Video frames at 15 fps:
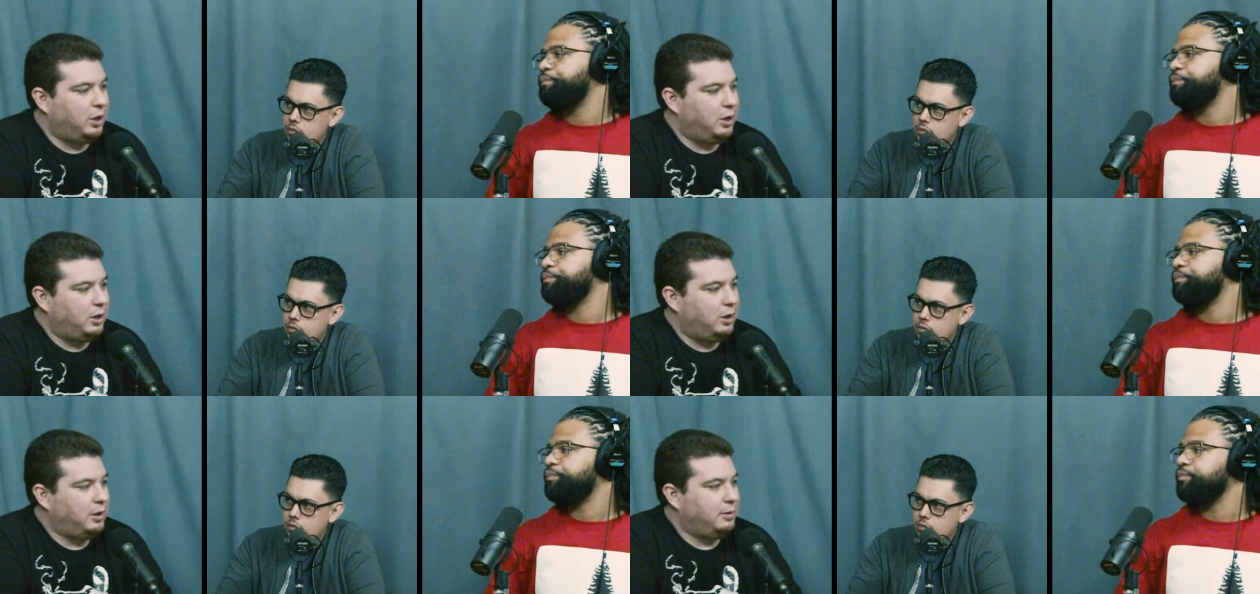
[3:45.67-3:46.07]

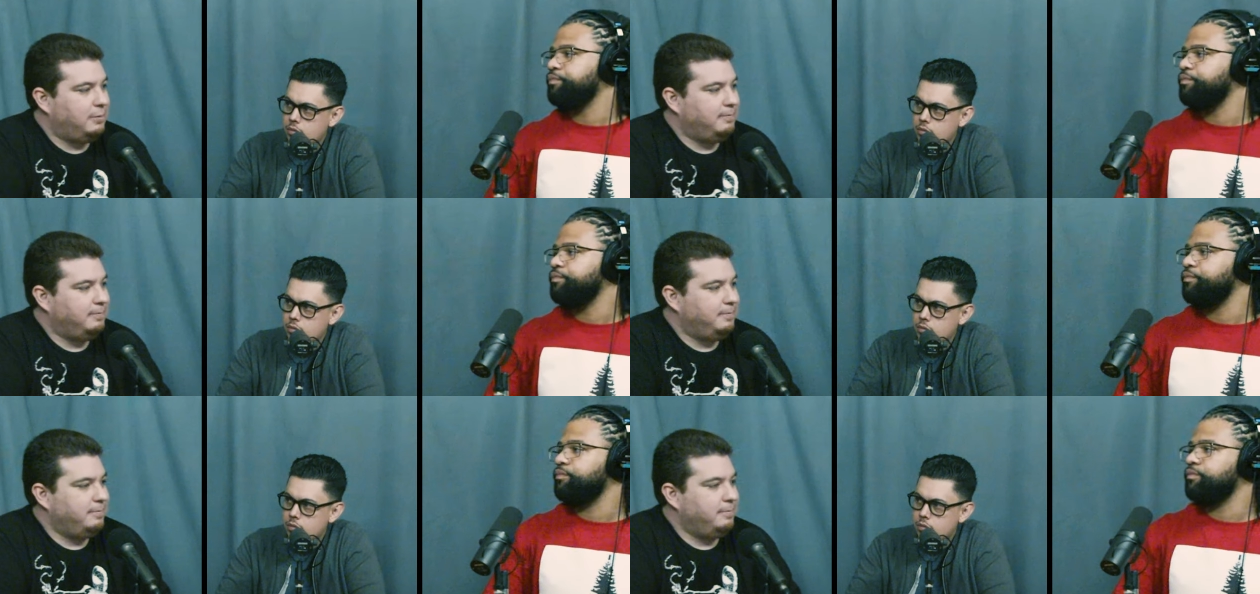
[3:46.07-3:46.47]

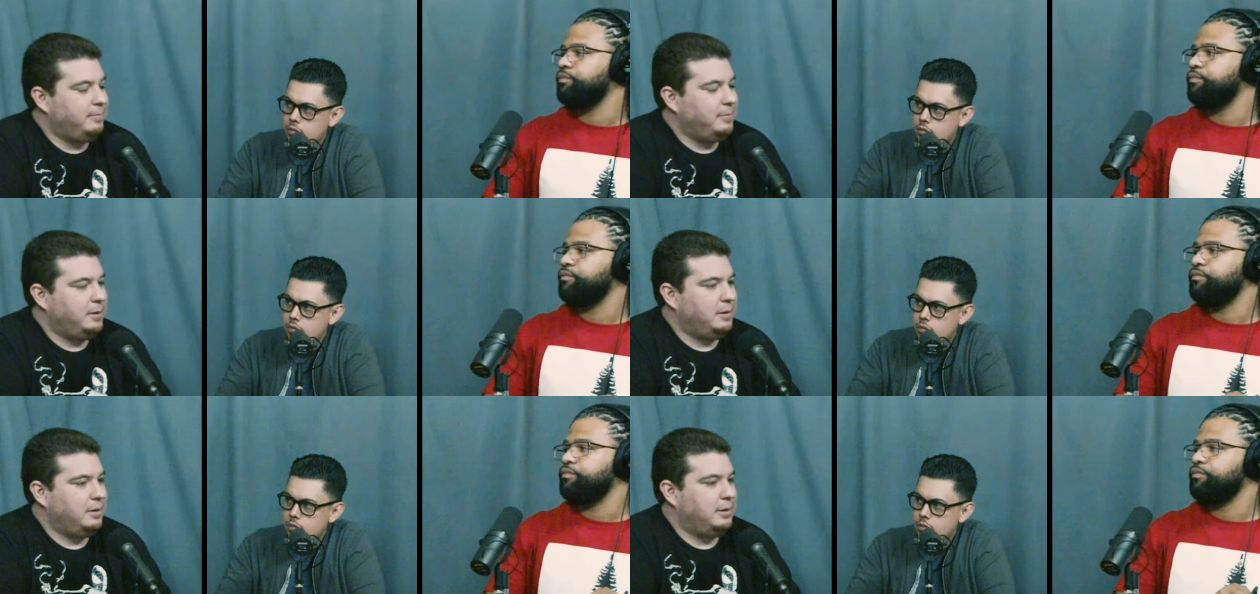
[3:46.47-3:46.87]
Speaker 1: all,
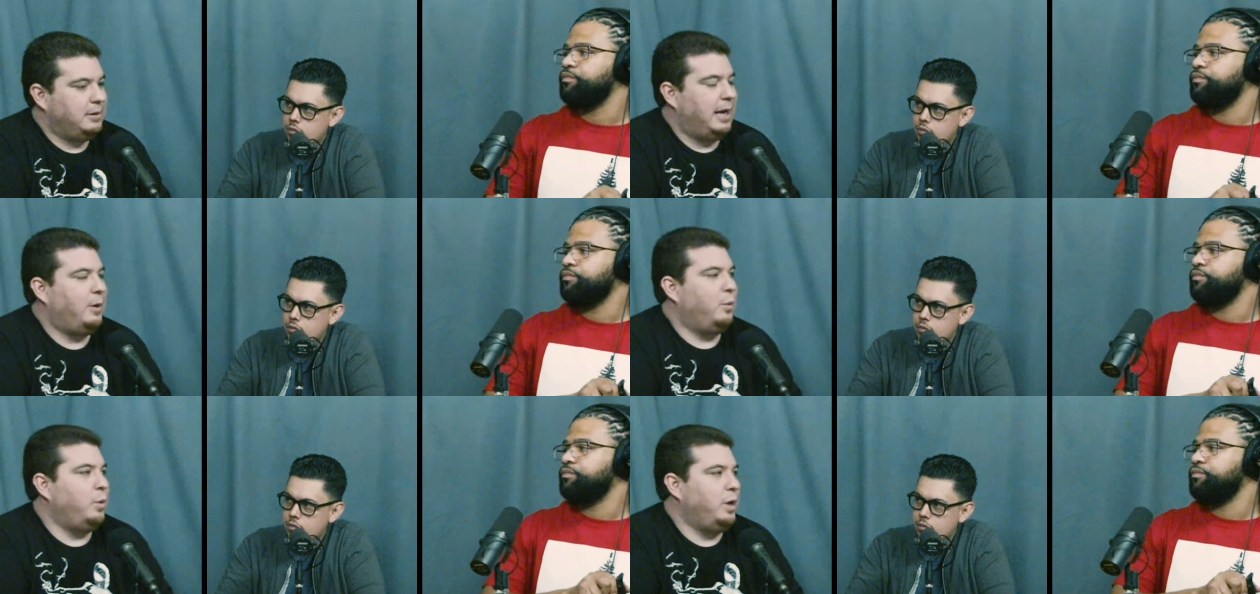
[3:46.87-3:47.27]

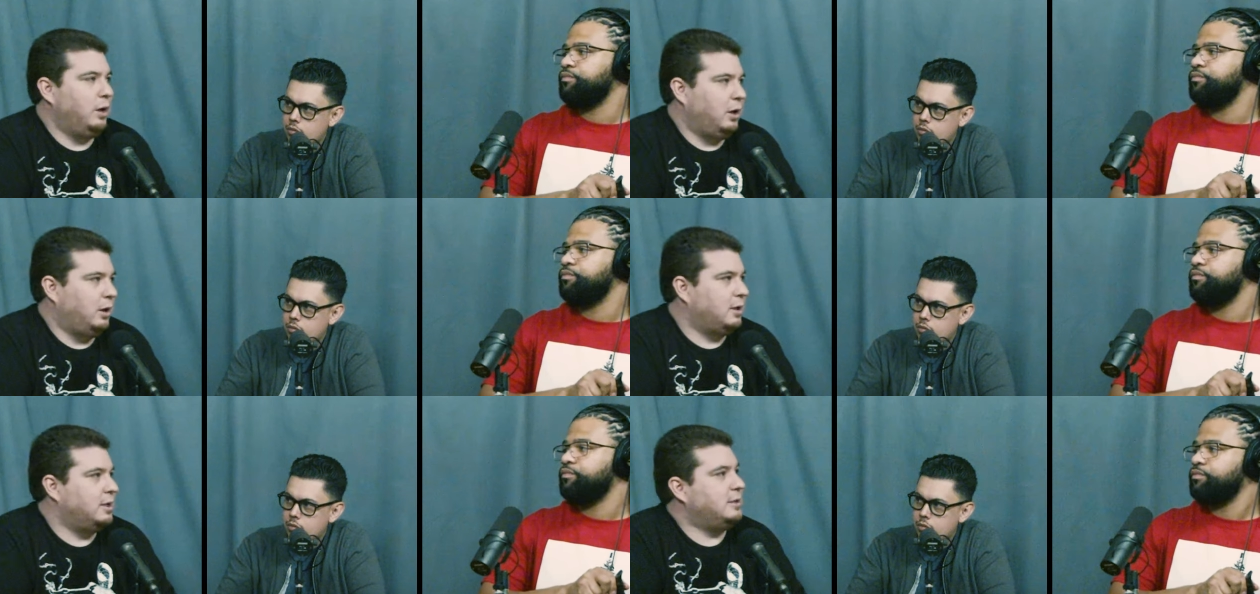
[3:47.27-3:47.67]
not we
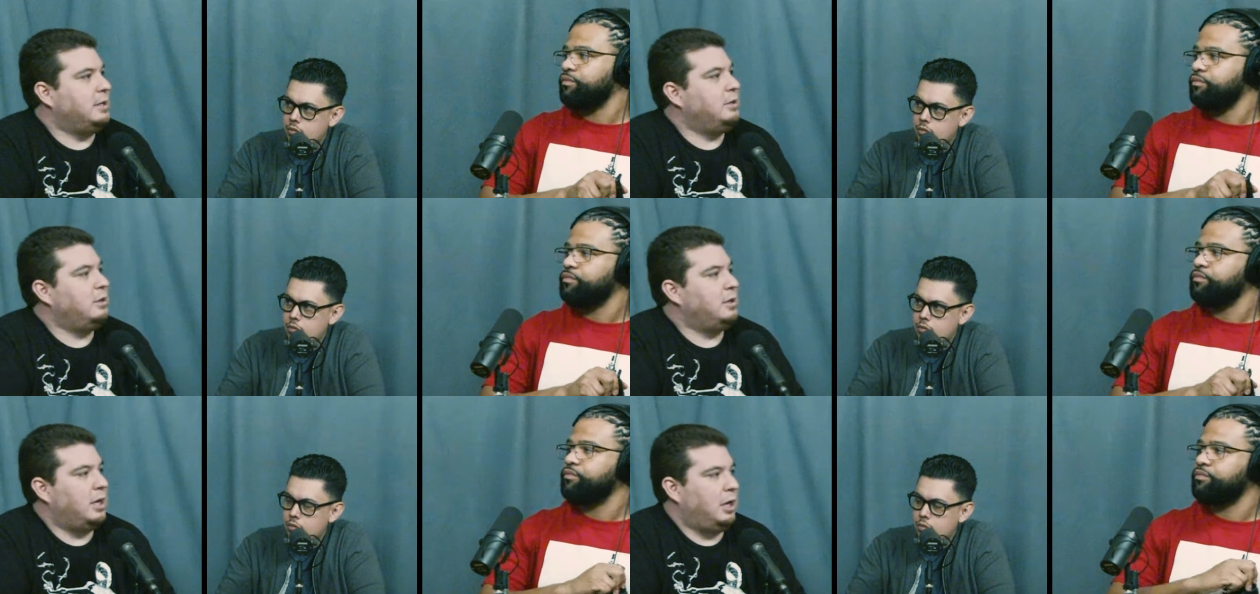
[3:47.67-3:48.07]
all, because
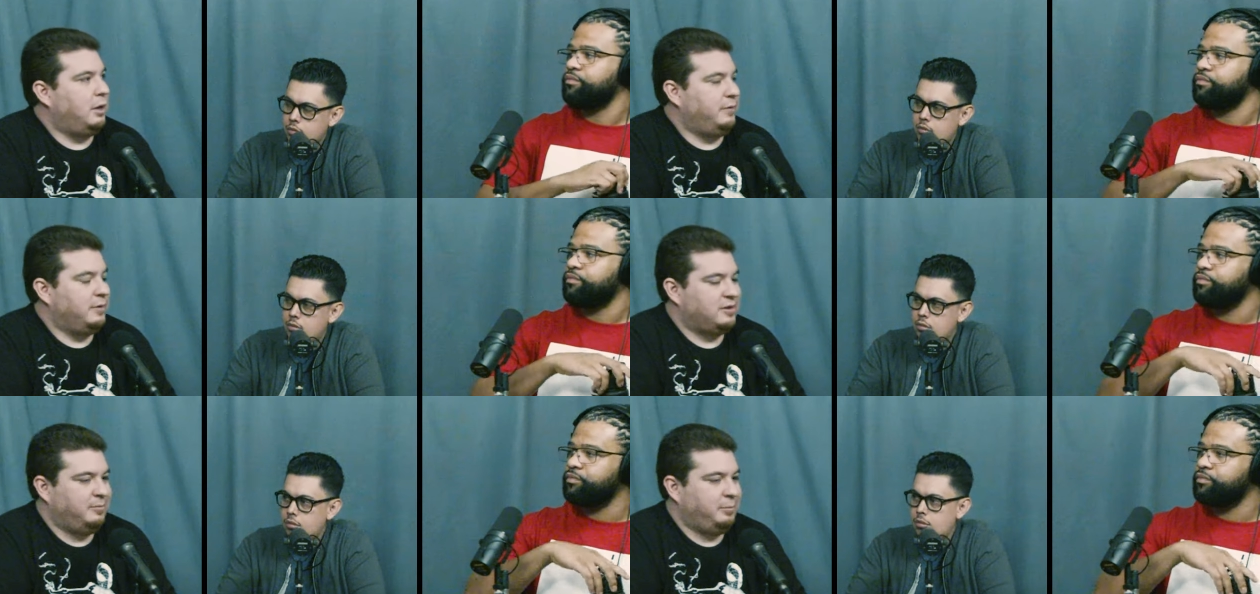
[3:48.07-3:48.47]
I know not all of us